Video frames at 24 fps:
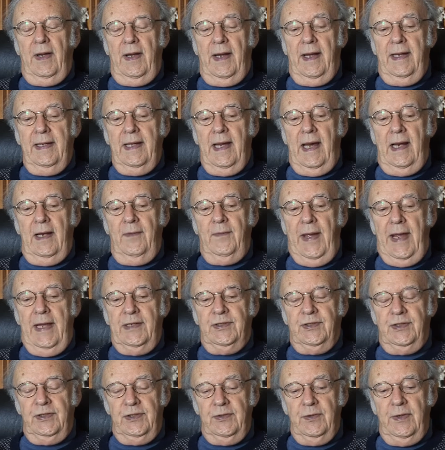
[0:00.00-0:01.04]
I got a
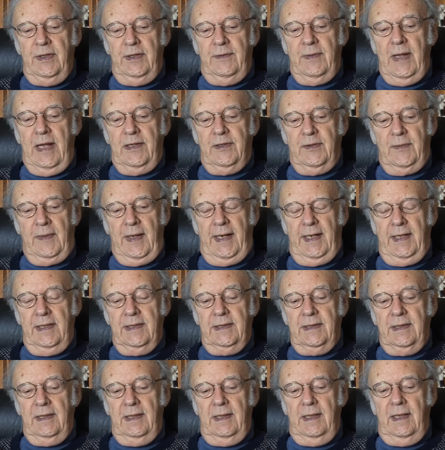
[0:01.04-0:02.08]
master's degree in
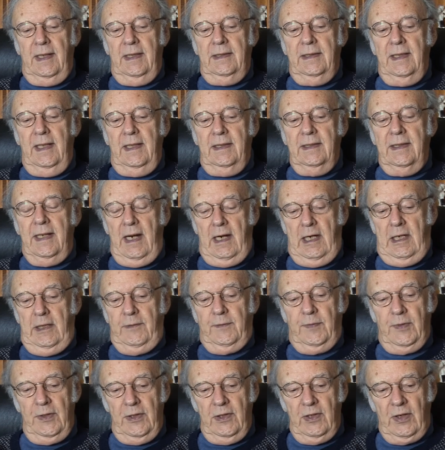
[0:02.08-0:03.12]
mathematics, and then
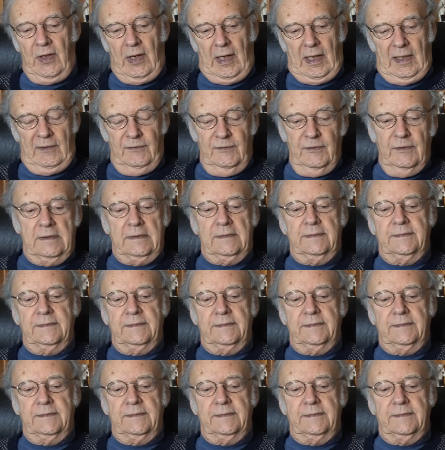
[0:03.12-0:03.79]
Garrett Birkhoff,